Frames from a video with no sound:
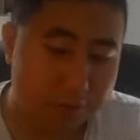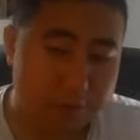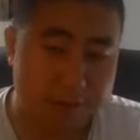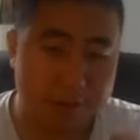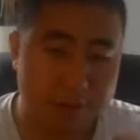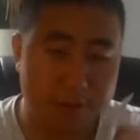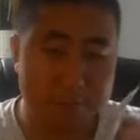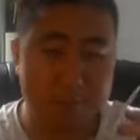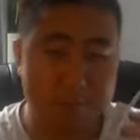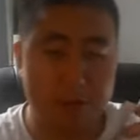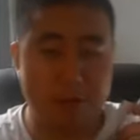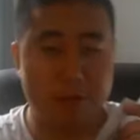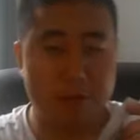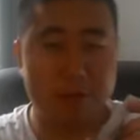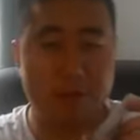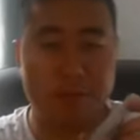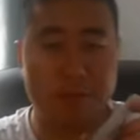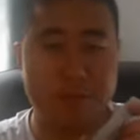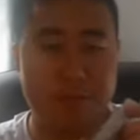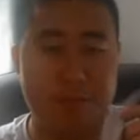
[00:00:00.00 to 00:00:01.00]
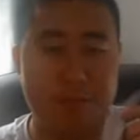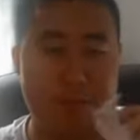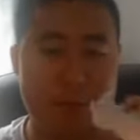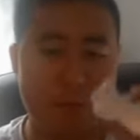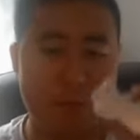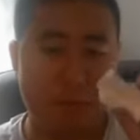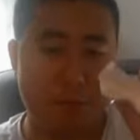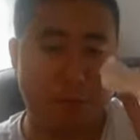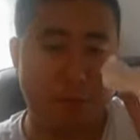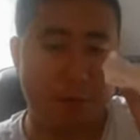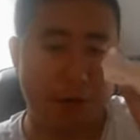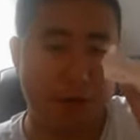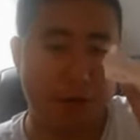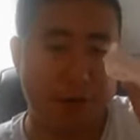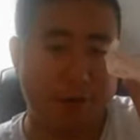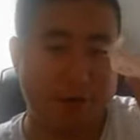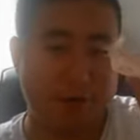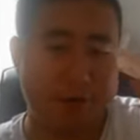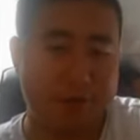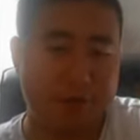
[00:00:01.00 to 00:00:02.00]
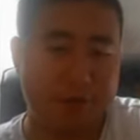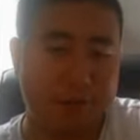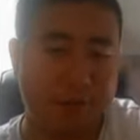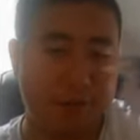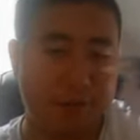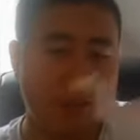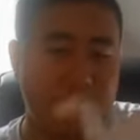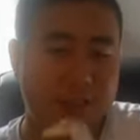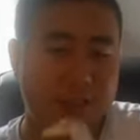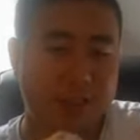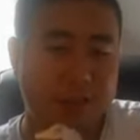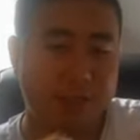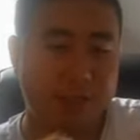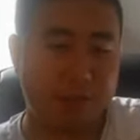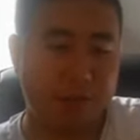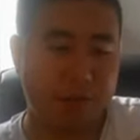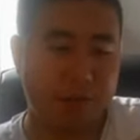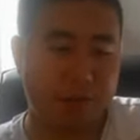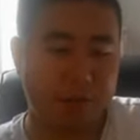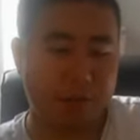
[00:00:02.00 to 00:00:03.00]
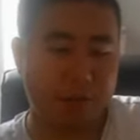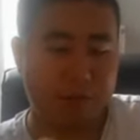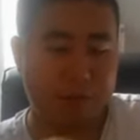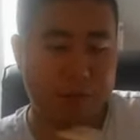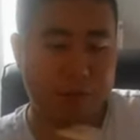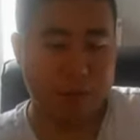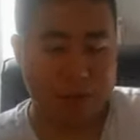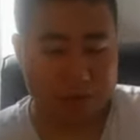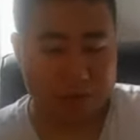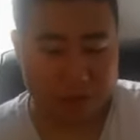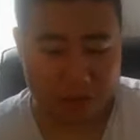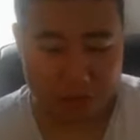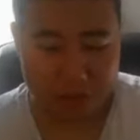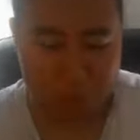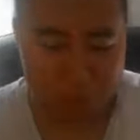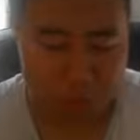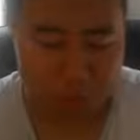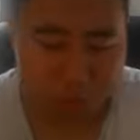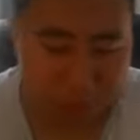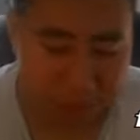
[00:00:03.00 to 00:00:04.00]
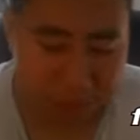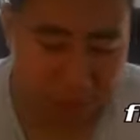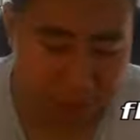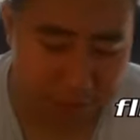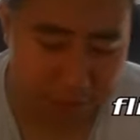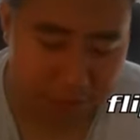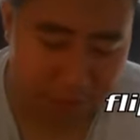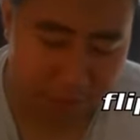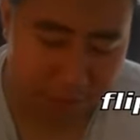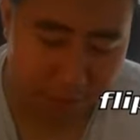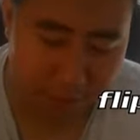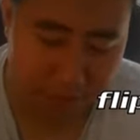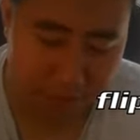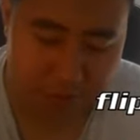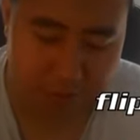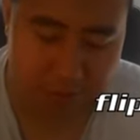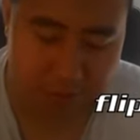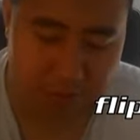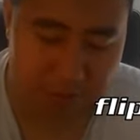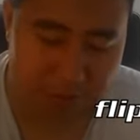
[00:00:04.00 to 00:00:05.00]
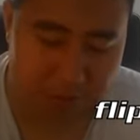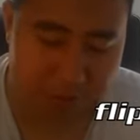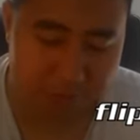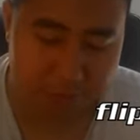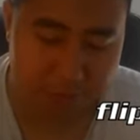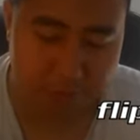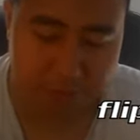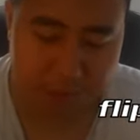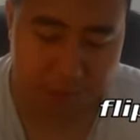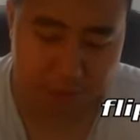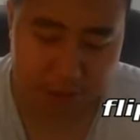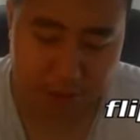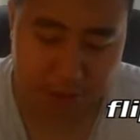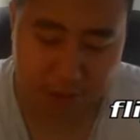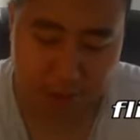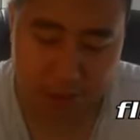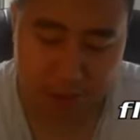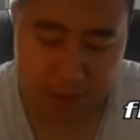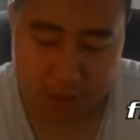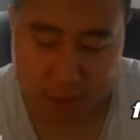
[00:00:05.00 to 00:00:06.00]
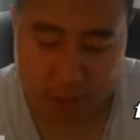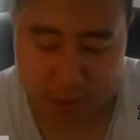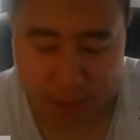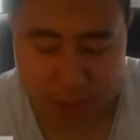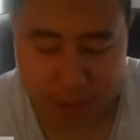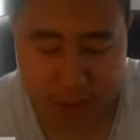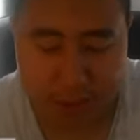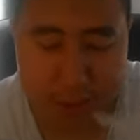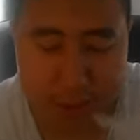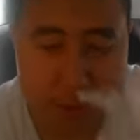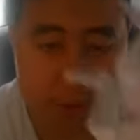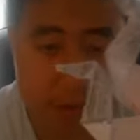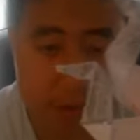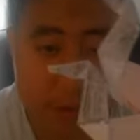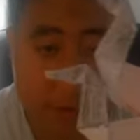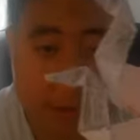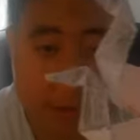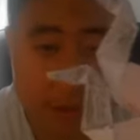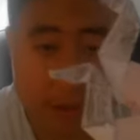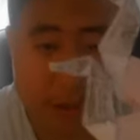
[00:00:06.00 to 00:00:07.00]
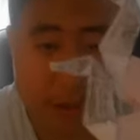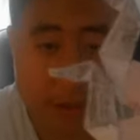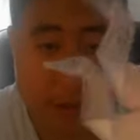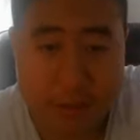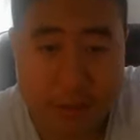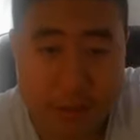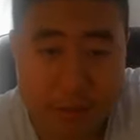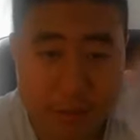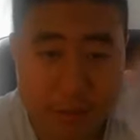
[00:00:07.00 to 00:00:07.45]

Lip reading: It's kind of interesting. I actually tend to prefer the white ones more than the grey ones though, but maybe both. It's actually one of the more versatile water